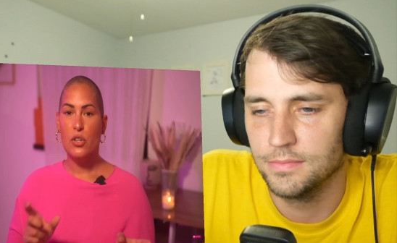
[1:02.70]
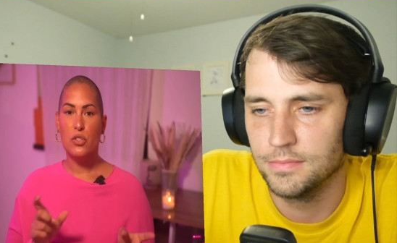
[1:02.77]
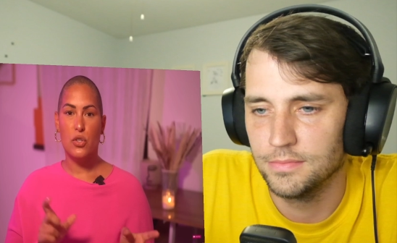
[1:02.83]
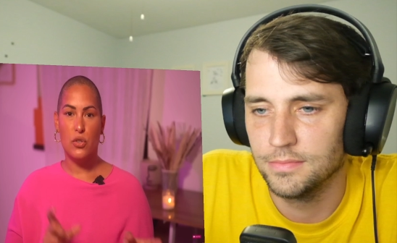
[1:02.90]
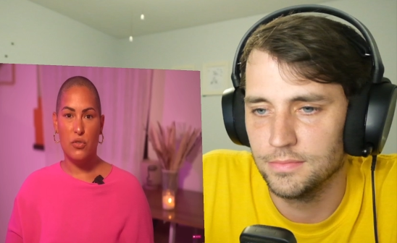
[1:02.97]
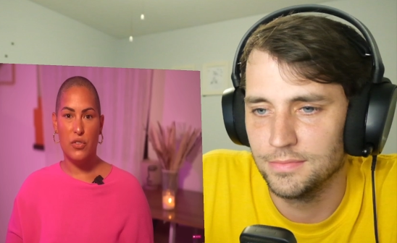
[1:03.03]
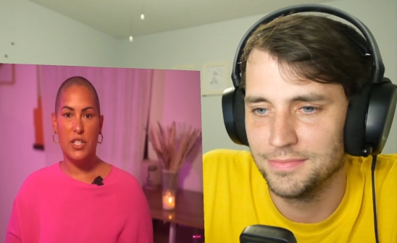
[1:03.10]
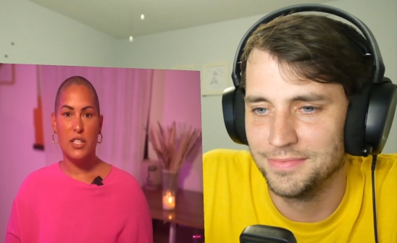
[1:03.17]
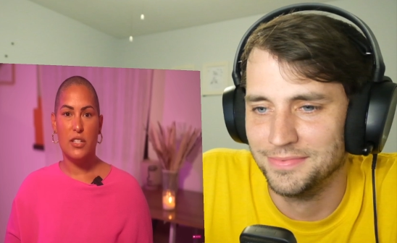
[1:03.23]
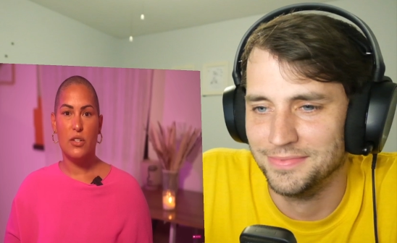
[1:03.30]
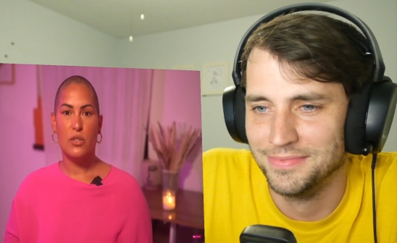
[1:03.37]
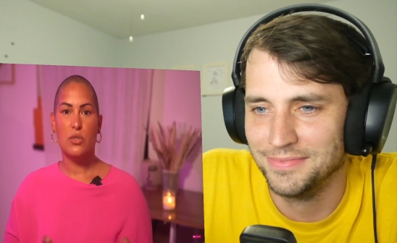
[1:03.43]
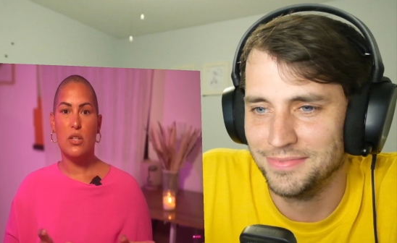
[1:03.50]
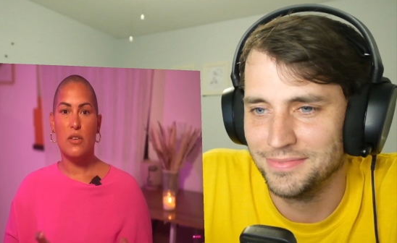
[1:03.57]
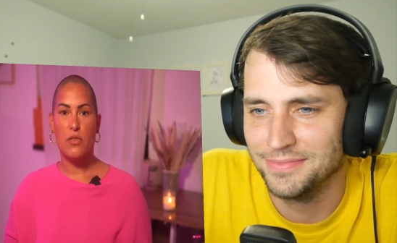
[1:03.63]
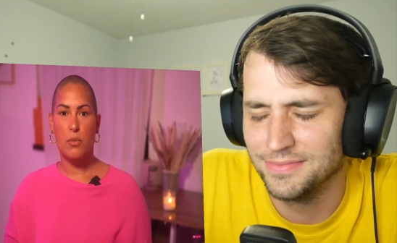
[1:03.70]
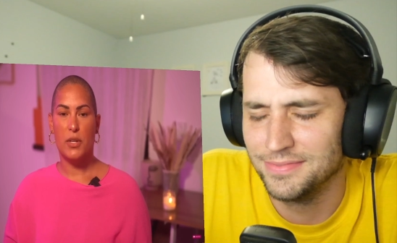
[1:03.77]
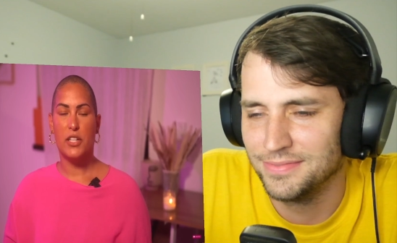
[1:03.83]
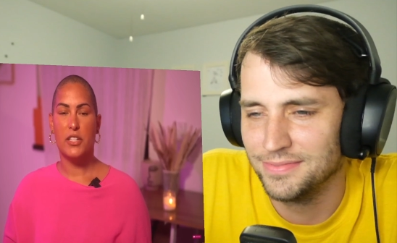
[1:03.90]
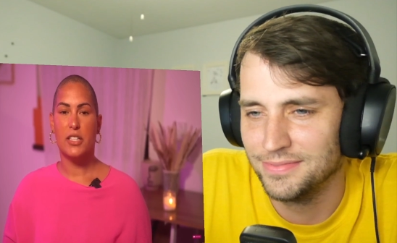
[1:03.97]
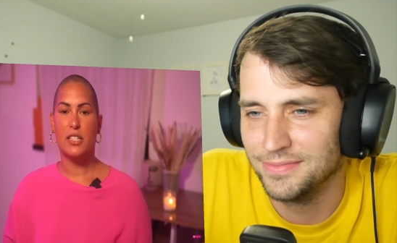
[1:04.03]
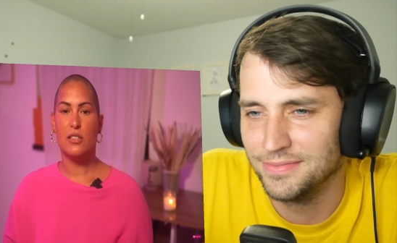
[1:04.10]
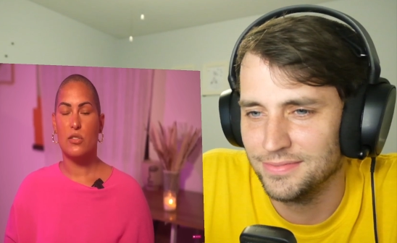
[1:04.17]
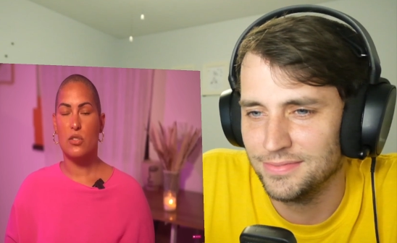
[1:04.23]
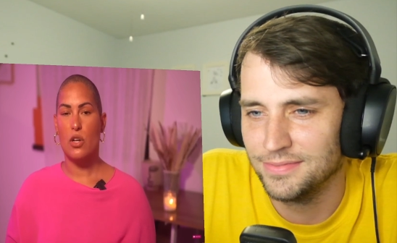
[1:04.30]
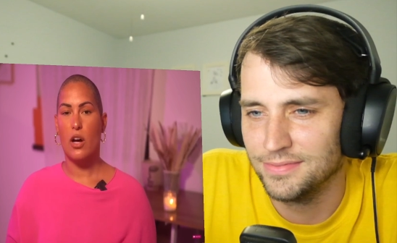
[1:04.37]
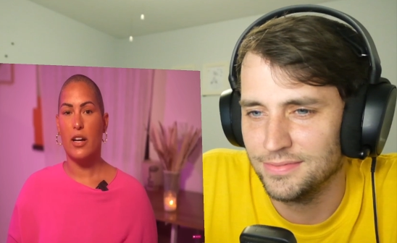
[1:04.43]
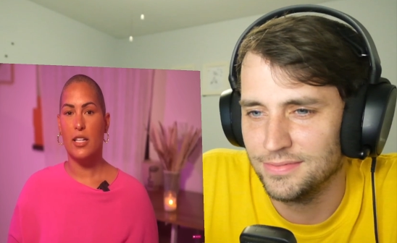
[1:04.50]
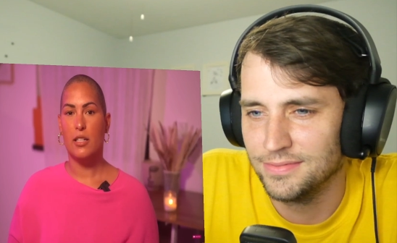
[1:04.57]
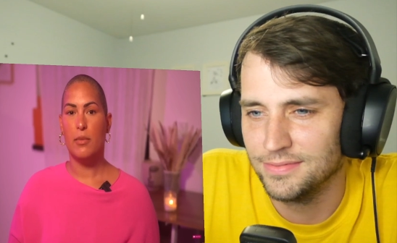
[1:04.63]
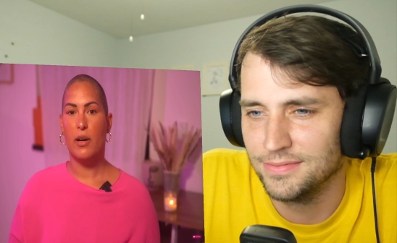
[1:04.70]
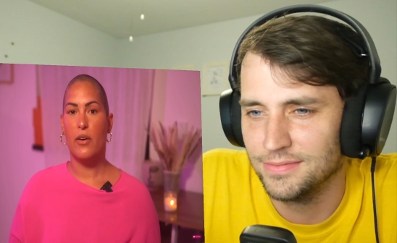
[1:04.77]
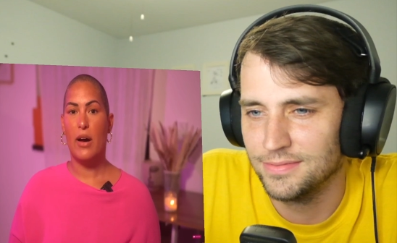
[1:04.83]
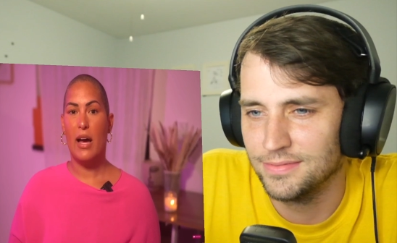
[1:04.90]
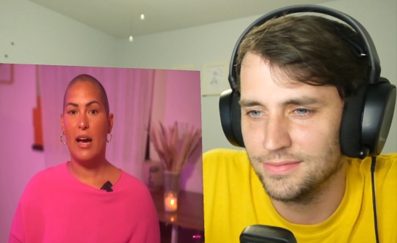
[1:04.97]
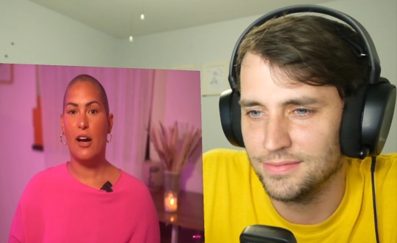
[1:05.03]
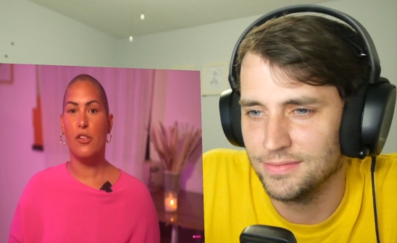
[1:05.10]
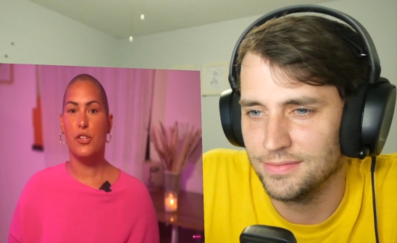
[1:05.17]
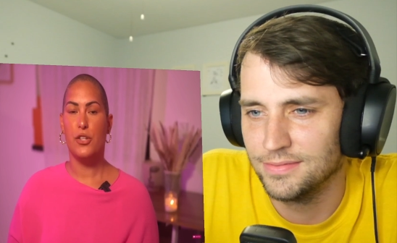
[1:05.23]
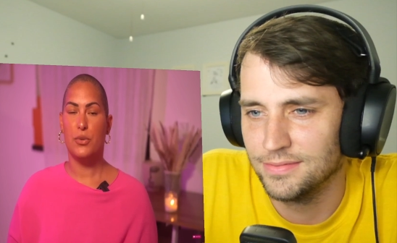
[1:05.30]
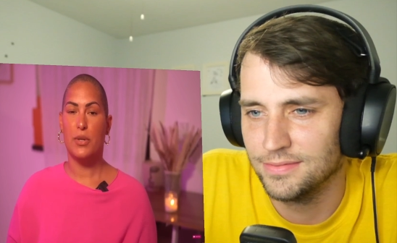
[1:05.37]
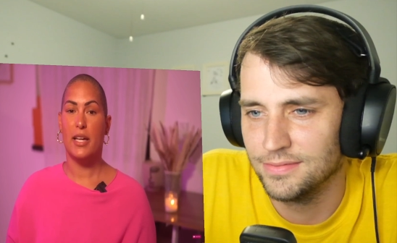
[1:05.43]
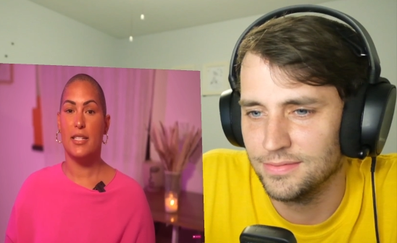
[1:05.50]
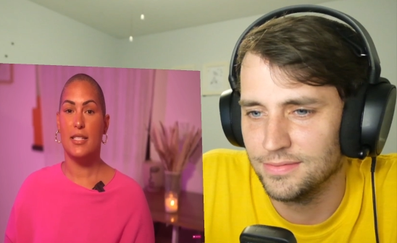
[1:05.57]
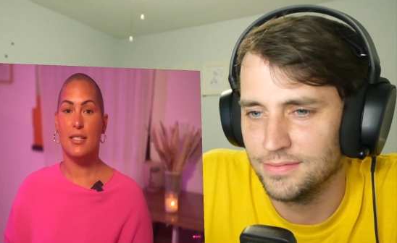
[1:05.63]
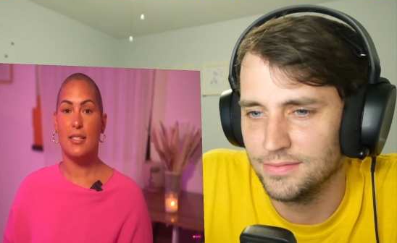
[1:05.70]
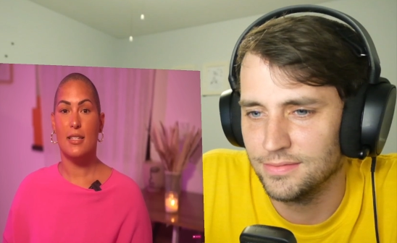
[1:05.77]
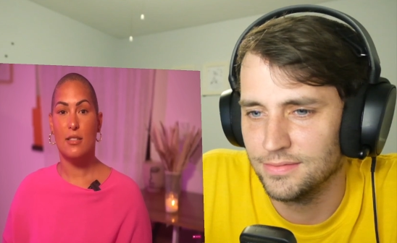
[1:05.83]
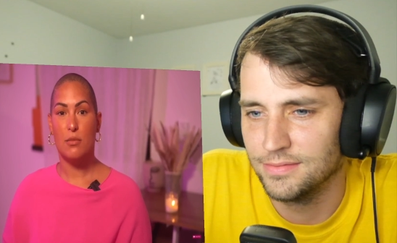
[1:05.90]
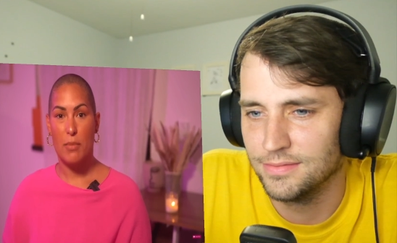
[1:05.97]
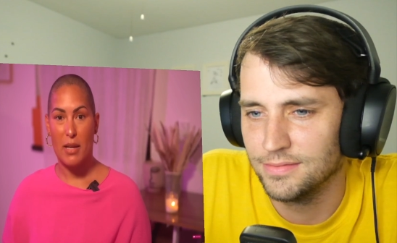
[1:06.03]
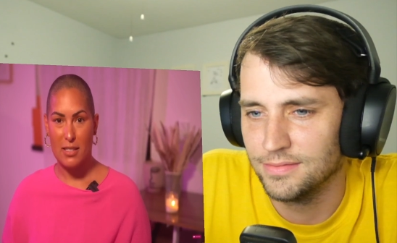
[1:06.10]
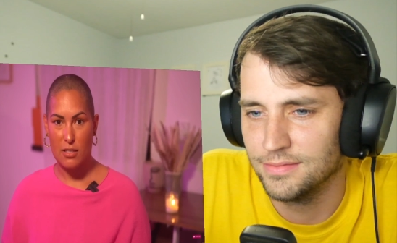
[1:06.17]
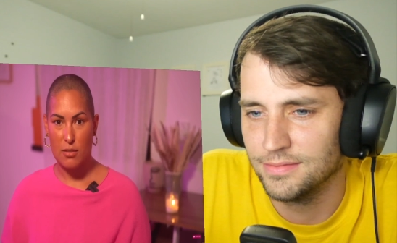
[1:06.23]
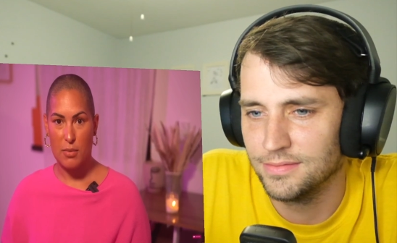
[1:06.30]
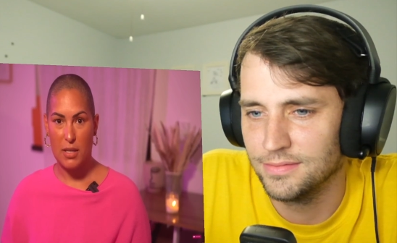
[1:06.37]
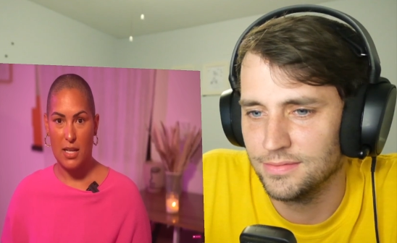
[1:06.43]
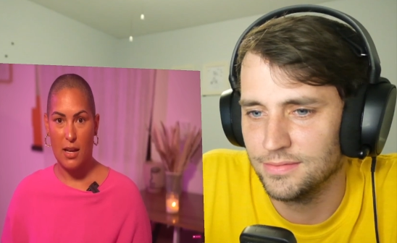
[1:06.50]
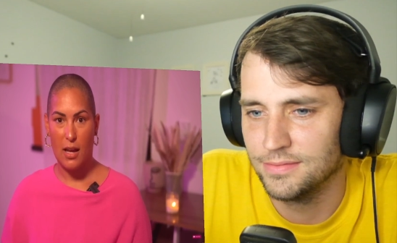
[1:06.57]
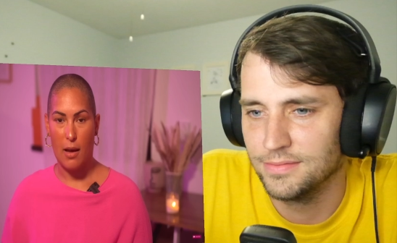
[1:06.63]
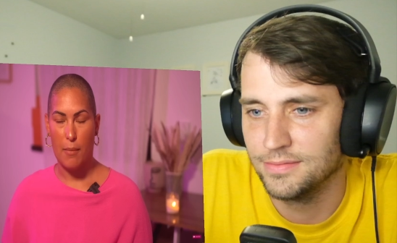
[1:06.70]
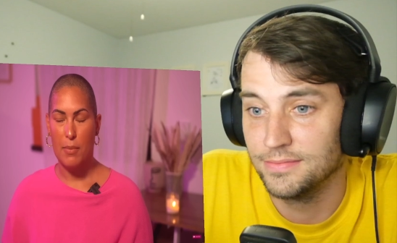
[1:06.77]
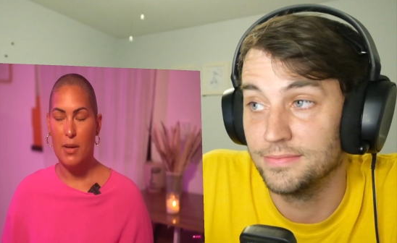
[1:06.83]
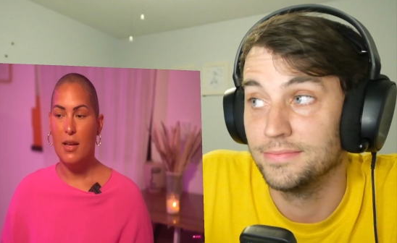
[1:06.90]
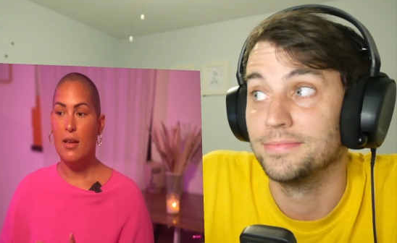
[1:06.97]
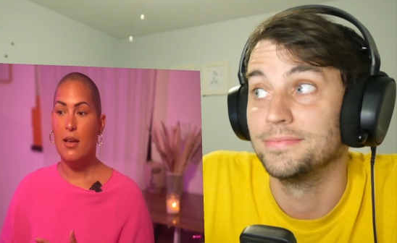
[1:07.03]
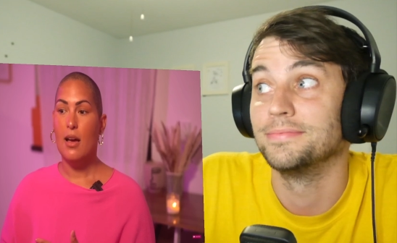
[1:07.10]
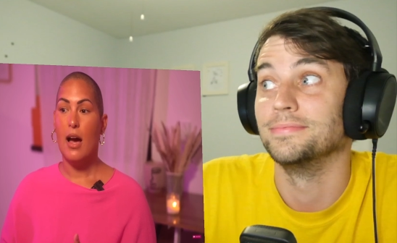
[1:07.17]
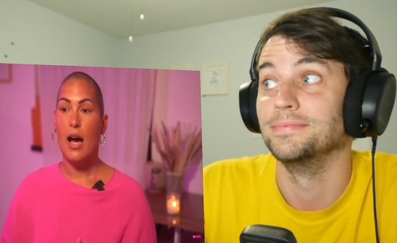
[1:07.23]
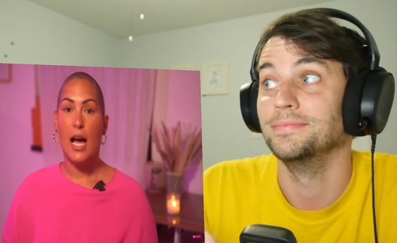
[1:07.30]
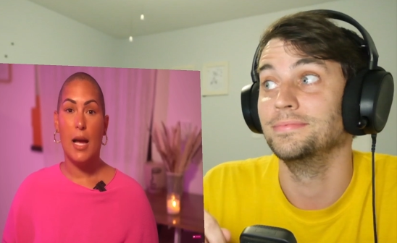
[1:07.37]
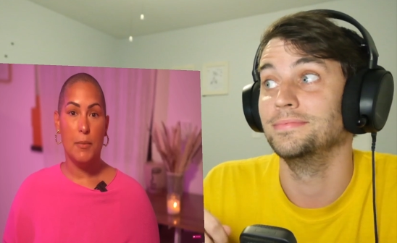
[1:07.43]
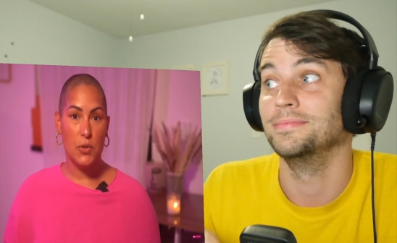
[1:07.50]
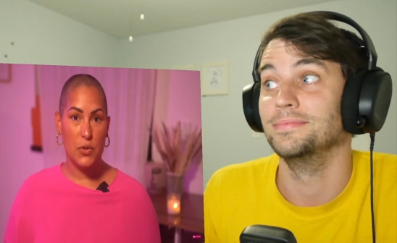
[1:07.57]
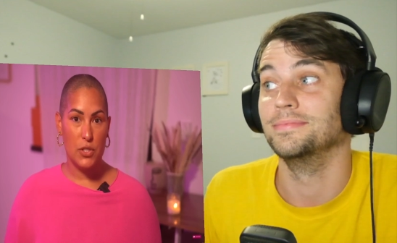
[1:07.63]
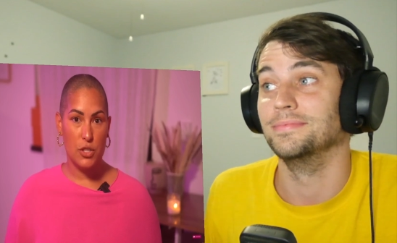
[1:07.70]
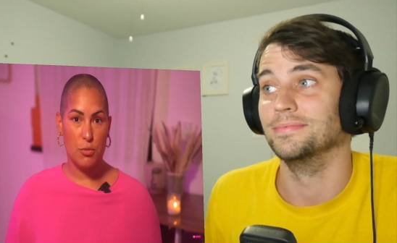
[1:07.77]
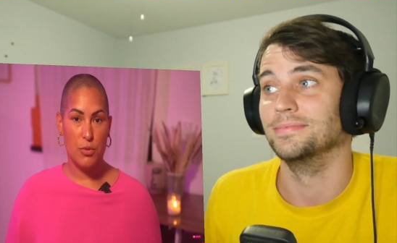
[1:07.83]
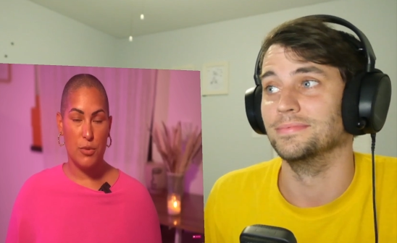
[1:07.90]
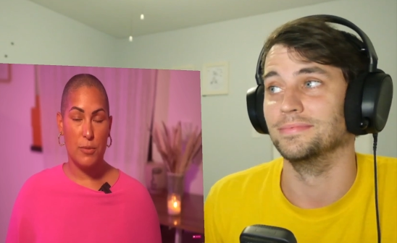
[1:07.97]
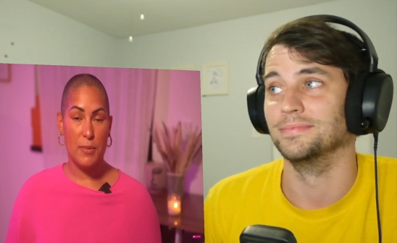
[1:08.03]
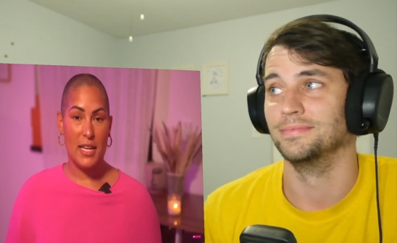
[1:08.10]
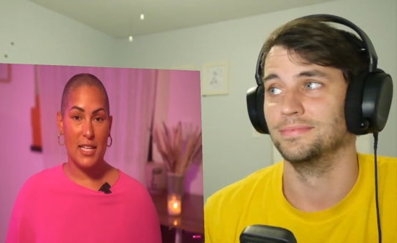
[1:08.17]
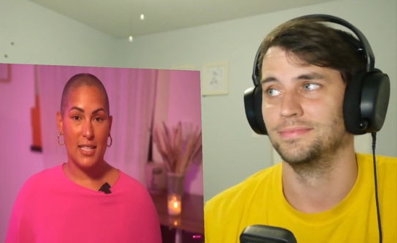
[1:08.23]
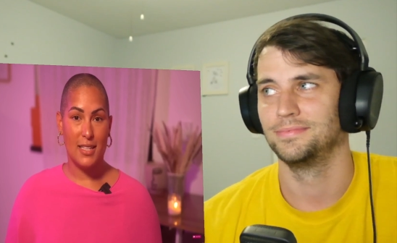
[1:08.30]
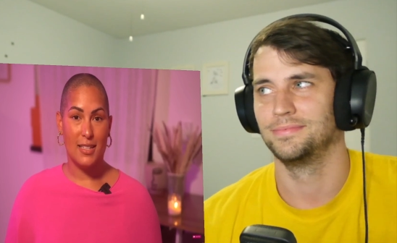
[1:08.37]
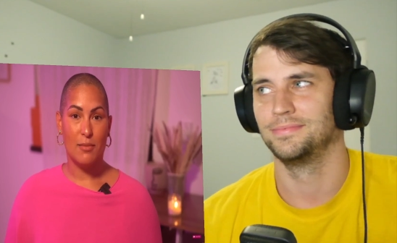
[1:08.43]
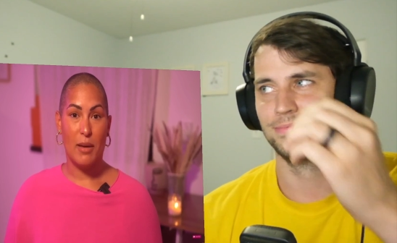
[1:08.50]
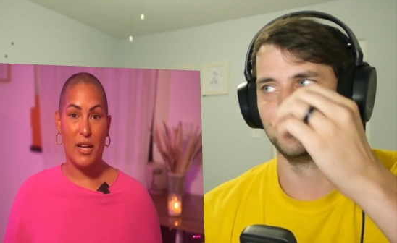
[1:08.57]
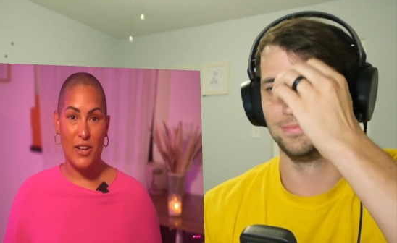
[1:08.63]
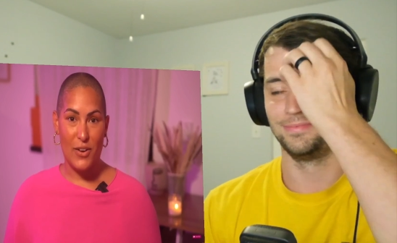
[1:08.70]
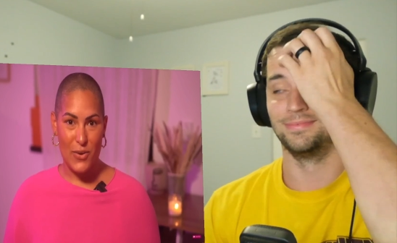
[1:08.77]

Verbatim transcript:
Speaker 1: to videos of Americans talking about how the United States messed me up. Mm. I'm going to be making my